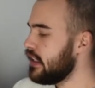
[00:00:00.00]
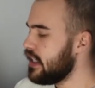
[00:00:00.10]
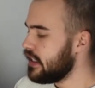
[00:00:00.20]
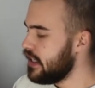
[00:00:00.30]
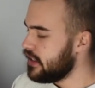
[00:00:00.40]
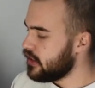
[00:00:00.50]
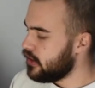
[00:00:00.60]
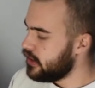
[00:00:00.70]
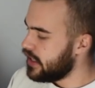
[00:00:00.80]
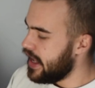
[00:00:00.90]
This is
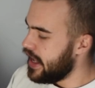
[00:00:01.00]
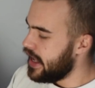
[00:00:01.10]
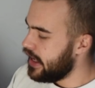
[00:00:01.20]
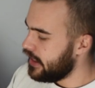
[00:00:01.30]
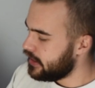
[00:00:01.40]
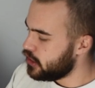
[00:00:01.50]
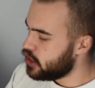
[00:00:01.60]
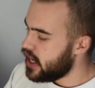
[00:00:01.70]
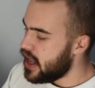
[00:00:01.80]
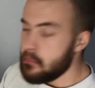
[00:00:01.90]
on a
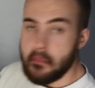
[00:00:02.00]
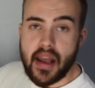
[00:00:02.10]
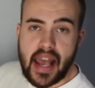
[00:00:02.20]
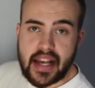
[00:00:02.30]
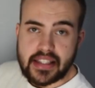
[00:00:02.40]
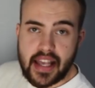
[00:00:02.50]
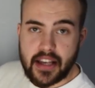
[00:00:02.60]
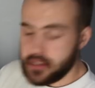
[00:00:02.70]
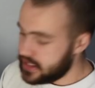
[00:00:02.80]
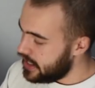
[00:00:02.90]
gem
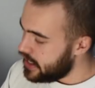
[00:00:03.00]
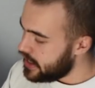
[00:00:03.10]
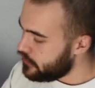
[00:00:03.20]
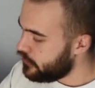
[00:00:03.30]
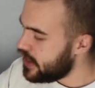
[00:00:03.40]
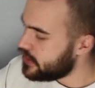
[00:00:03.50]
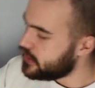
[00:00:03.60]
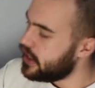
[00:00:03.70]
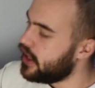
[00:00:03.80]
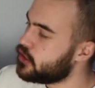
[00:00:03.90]
XL tag,
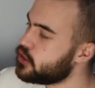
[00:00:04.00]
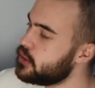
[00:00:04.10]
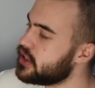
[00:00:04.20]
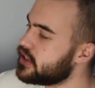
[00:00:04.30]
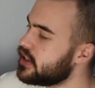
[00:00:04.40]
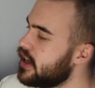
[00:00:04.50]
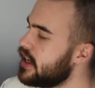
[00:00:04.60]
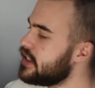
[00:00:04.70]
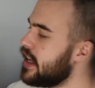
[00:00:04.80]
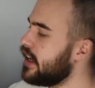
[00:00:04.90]
fits uh, true to
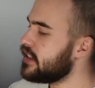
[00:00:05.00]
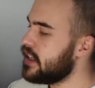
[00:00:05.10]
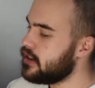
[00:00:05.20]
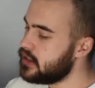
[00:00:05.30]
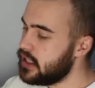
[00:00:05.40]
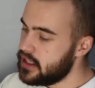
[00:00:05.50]
size XL,